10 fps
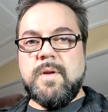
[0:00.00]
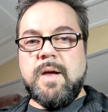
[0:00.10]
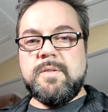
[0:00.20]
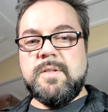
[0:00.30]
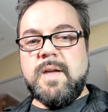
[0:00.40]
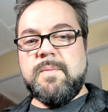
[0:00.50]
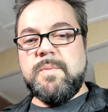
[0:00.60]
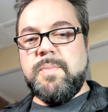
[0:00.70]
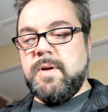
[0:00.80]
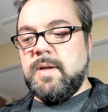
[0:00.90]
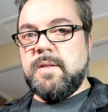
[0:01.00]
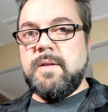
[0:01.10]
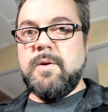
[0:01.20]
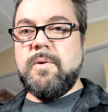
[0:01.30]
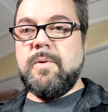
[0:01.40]
now it's time to put in
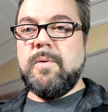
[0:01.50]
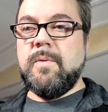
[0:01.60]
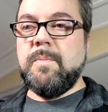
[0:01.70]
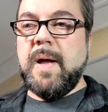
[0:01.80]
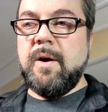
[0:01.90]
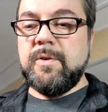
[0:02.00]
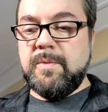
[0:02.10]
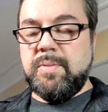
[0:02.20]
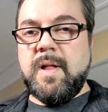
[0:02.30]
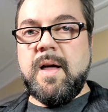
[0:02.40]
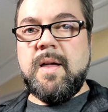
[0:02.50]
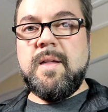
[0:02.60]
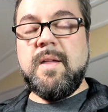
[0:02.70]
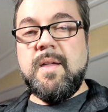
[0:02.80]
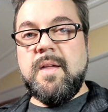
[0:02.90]
the old power
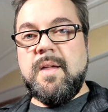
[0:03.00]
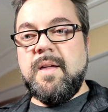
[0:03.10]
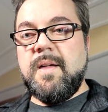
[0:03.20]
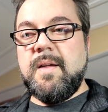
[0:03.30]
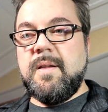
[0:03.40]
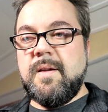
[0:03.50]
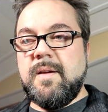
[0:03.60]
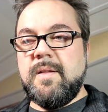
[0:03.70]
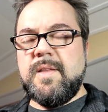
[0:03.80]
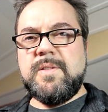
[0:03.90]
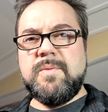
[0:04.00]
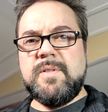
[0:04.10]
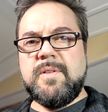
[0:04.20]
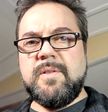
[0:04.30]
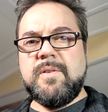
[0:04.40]
supply, and this
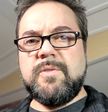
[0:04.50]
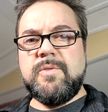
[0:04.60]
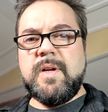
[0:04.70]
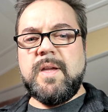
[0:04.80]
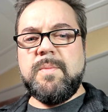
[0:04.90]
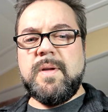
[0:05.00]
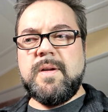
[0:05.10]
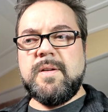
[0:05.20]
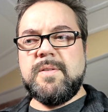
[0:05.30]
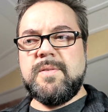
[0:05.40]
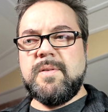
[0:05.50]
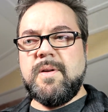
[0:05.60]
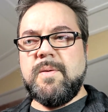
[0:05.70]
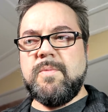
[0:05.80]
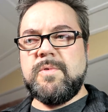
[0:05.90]
one's a little tricky because
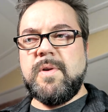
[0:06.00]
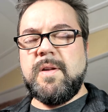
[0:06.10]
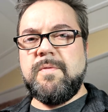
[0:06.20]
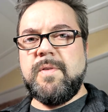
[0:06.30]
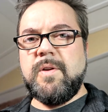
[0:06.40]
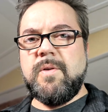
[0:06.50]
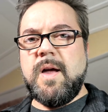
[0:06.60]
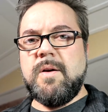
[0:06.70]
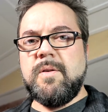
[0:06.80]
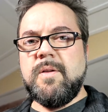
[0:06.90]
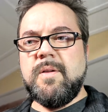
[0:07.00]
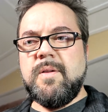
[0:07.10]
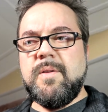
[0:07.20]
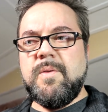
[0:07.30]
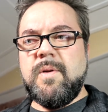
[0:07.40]
we're trying to figure out
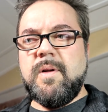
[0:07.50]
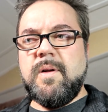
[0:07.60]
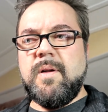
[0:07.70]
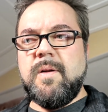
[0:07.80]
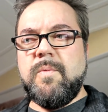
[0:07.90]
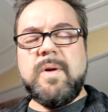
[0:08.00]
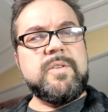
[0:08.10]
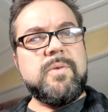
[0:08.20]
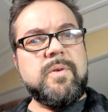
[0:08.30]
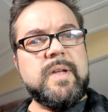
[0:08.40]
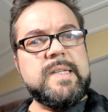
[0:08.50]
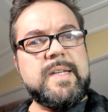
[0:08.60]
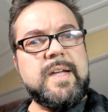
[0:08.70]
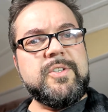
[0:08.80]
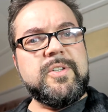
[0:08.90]
which
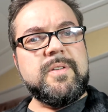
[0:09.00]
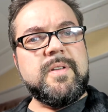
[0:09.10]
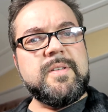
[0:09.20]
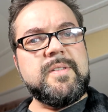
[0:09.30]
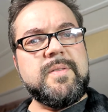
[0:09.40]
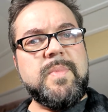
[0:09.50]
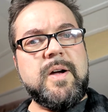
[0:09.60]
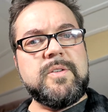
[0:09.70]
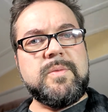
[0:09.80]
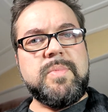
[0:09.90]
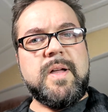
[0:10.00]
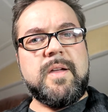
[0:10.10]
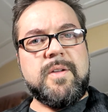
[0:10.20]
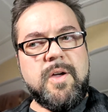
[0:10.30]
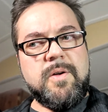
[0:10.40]
orientation does the power
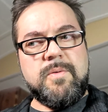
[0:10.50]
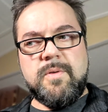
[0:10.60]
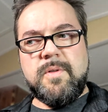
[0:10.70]
supply go.